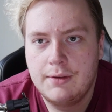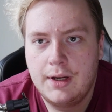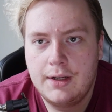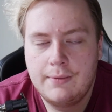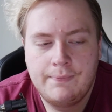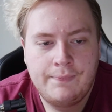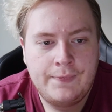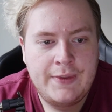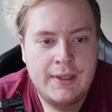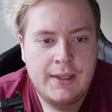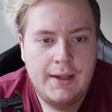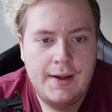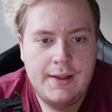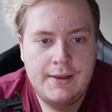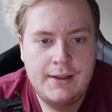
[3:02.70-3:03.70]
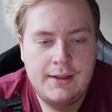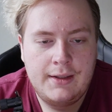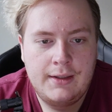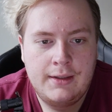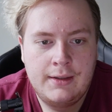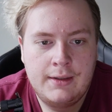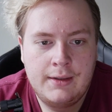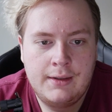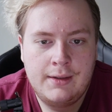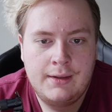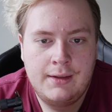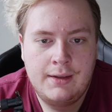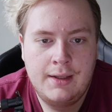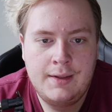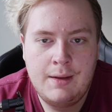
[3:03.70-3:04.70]
right? And then
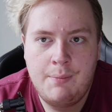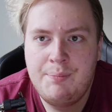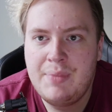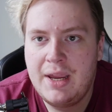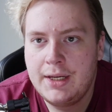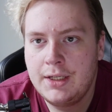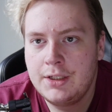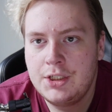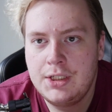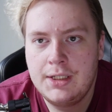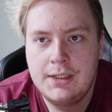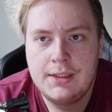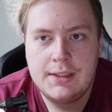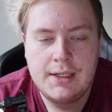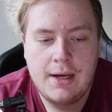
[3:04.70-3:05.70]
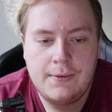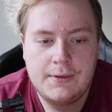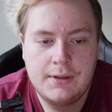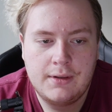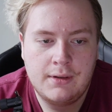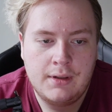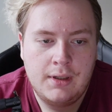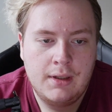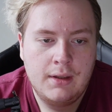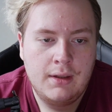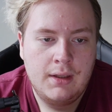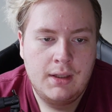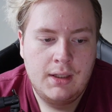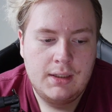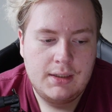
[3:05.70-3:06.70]
they're banging shit and stuff. So
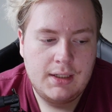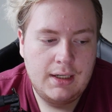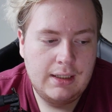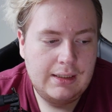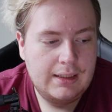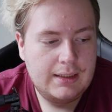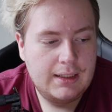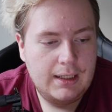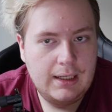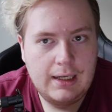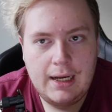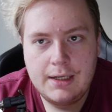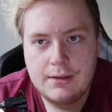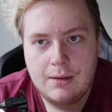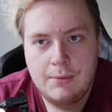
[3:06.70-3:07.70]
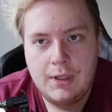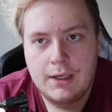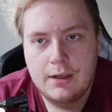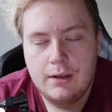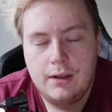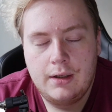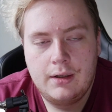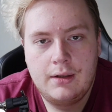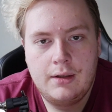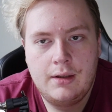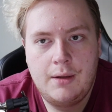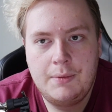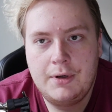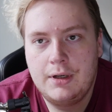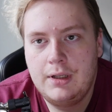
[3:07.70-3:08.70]
it's getting late. So I'm like,
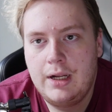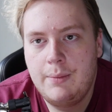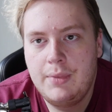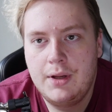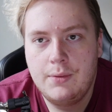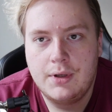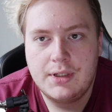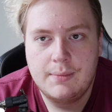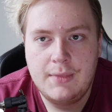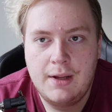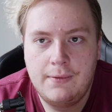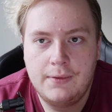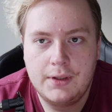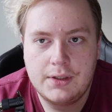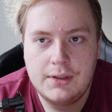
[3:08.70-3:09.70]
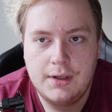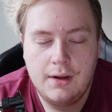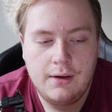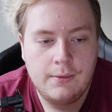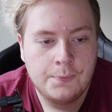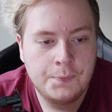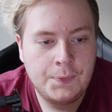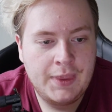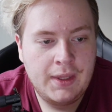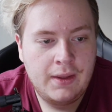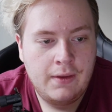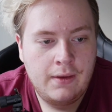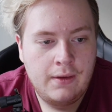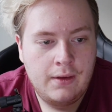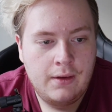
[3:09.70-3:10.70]
I'm gonna go lie in bed, watch some Netflix. You know,
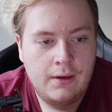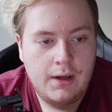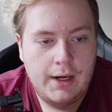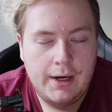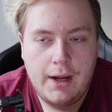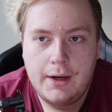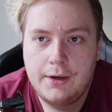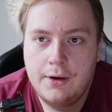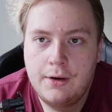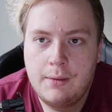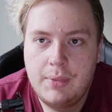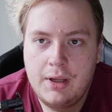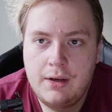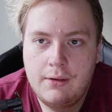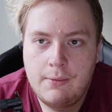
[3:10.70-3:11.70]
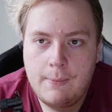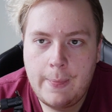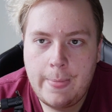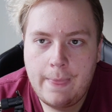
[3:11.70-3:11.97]
I go to bed,